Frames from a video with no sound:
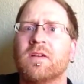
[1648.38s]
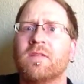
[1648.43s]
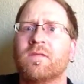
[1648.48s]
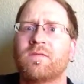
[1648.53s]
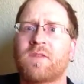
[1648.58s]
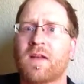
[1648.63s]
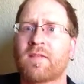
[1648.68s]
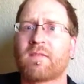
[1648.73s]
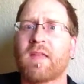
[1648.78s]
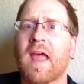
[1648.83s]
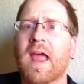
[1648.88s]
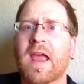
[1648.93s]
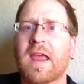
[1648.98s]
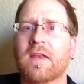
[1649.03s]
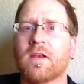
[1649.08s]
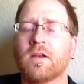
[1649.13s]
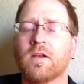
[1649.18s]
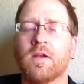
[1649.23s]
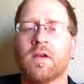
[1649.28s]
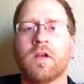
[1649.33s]
Fuck that.
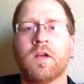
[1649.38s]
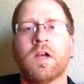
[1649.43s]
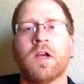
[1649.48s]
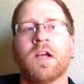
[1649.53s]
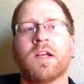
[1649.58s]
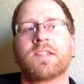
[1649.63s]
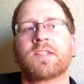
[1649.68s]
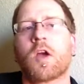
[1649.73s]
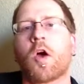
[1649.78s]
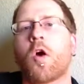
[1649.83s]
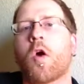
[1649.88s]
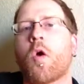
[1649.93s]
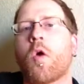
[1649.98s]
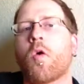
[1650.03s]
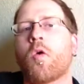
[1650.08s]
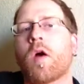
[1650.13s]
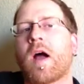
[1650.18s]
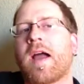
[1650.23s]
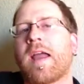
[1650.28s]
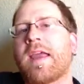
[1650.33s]

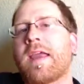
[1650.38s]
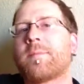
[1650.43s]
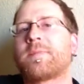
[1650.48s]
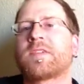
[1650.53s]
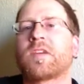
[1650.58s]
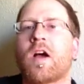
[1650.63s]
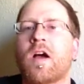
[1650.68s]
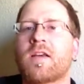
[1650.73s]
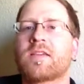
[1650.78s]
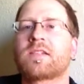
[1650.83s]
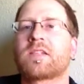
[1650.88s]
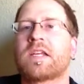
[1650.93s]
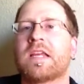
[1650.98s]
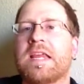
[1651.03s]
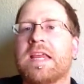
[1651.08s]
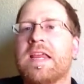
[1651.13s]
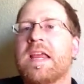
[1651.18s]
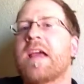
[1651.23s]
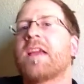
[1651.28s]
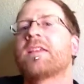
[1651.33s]
So I hip toss.
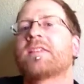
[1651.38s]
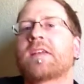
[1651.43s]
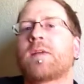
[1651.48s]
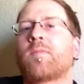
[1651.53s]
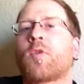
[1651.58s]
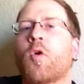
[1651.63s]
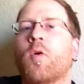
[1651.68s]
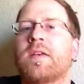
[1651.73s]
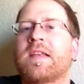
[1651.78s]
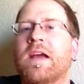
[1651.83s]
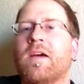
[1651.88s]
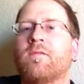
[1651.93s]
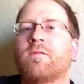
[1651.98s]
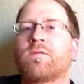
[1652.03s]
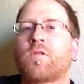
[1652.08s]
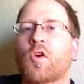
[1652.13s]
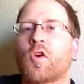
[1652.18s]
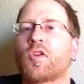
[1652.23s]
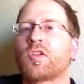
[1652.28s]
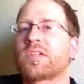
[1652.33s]
He ends up going down
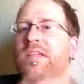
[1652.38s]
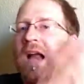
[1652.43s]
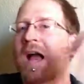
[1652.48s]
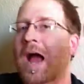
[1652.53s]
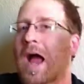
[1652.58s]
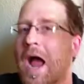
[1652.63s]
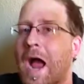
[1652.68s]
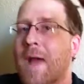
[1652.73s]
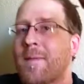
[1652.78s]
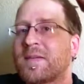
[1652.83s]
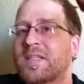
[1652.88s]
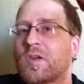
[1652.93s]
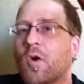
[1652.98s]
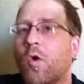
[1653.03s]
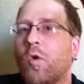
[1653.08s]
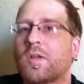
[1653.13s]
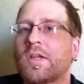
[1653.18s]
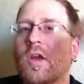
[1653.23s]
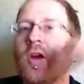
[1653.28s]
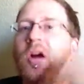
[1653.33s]
first. I'm still
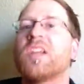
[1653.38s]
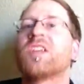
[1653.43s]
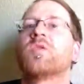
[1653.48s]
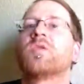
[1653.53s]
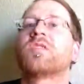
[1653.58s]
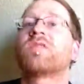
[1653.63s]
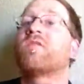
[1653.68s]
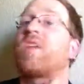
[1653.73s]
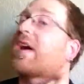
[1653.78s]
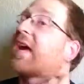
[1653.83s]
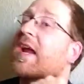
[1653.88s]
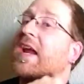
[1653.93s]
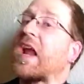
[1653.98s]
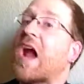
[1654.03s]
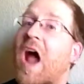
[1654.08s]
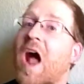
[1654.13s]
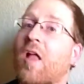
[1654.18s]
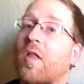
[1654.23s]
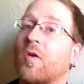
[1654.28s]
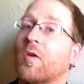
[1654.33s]
holding on to his fucking
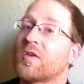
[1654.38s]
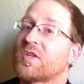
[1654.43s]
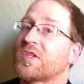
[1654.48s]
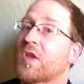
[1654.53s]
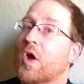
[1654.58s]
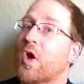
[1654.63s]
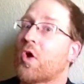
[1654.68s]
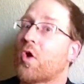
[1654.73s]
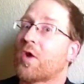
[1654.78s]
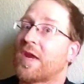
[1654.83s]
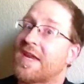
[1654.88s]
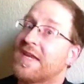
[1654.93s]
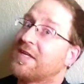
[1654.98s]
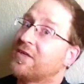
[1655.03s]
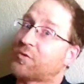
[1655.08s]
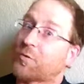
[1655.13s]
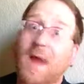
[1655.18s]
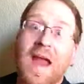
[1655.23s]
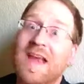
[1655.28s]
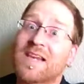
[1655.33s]
collar, so he
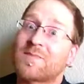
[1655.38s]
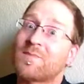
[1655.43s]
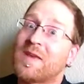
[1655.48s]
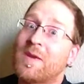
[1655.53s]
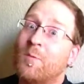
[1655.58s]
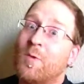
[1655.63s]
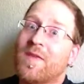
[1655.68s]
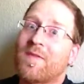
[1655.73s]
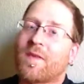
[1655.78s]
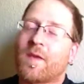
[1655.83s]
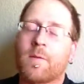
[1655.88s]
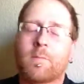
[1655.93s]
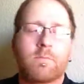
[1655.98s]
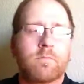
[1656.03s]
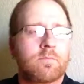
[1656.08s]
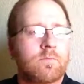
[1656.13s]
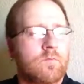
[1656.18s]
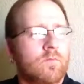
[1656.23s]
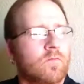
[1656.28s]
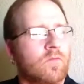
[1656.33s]
drags me with him.
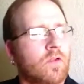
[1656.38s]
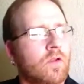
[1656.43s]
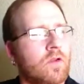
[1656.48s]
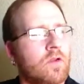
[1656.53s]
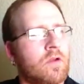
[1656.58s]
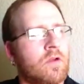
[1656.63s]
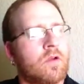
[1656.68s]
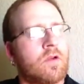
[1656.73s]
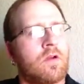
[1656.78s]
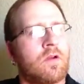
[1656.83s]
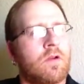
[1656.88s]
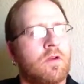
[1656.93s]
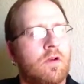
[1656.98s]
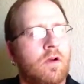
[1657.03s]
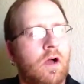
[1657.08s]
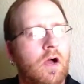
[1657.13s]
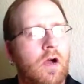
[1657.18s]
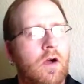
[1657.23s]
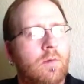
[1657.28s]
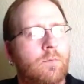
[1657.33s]

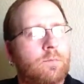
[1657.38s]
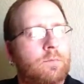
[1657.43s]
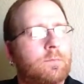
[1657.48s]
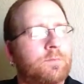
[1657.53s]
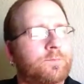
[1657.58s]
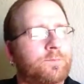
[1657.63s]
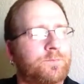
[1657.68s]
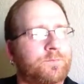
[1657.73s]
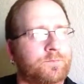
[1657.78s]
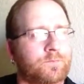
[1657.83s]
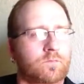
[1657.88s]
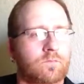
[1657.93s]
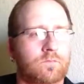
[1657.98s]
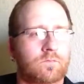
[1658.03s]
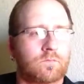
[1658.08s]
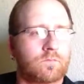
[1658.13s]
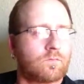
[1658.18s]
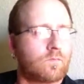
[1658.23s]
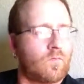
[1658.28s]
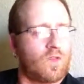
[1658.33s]

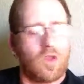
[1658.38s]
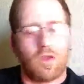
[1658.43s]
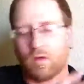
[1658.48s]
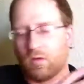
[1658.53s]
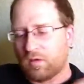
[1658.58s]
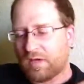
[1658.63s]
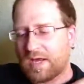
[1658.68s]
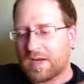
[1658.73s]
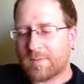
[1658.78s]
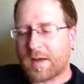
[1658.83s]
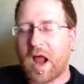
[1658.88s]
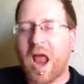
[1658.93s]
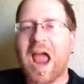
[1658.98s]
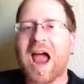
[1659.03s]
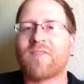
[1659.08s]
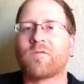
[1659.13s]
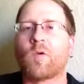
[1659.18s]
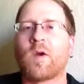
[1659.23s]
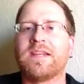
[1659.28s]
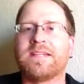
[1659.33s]
Get about
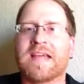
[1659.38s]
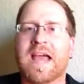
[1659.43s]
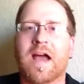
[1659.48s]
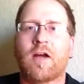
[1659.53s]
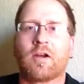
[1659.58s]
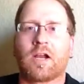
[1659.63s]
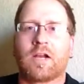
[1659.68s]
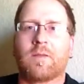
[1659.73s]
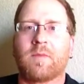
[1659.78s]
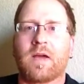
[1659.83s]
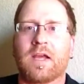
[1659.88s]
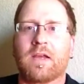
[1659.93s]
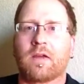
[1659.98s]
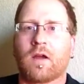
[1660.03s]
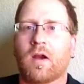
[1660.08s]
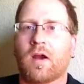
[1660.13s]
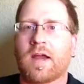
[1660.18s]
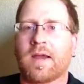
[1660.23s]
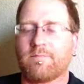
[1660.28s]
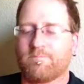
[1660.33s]
halfway down, and I'm like,
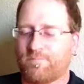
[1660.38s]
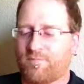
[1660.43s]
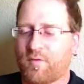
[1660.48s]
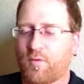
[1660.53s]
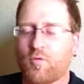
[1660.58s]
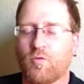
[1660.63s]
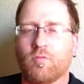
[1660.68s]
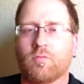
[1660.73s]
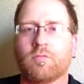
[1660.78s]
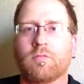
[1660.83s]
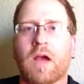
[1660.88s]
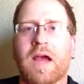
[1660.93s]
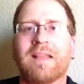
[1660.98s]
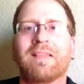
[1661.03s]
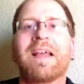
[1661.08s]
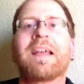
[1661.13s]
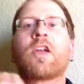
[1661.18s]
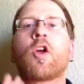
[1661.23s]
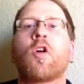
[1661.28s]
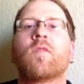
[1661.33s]
alright, boom. I
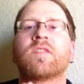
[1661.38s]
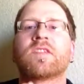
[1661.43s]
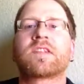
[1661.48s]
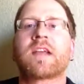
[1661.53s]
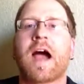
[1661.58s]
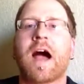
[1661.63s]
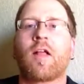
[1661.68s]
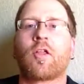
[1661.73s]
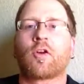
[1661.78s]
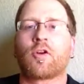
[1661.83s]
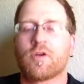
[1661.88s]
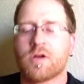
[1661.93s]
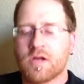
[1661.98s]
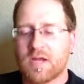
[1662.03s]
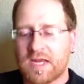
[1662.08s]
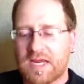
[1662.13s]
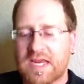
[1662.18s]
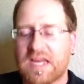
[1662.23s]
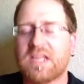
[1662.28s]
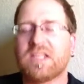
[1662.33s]
let go of his collar.
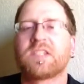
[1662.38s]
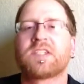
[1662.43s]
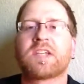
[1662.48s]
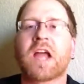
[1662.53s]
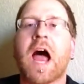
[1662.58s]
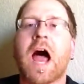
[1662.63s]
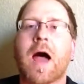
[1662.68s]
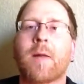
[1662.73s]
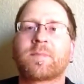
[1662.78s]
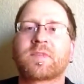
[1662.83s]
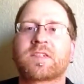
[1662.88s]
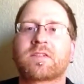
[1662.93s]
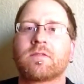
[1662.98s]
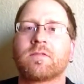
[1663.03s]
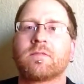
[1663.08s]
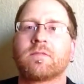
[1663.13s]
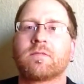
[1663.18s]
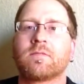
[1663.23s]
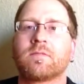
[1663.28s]
He stops.